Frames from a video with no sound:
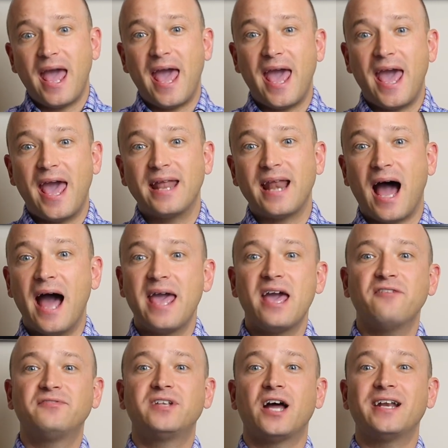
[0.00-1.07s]
And I
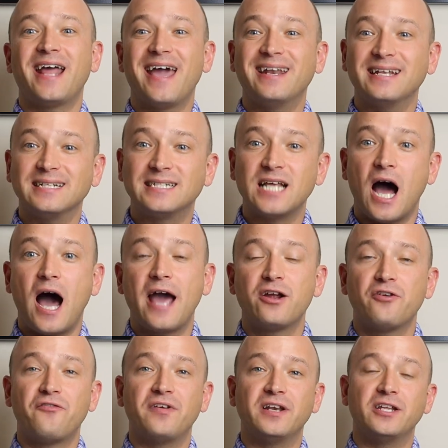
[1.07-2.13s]
have done an
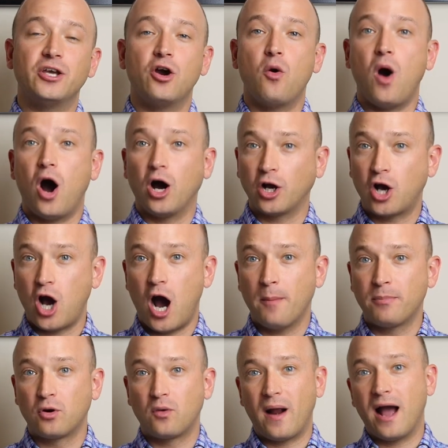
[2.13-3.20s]
entire video on
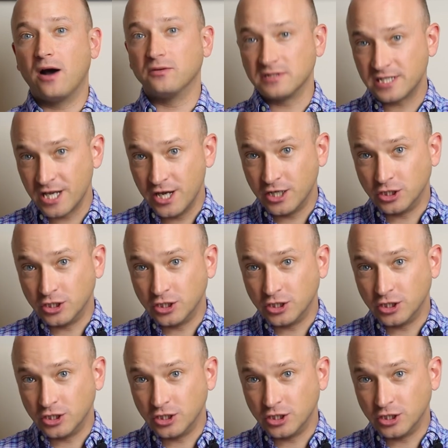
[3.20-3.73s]
copper rounds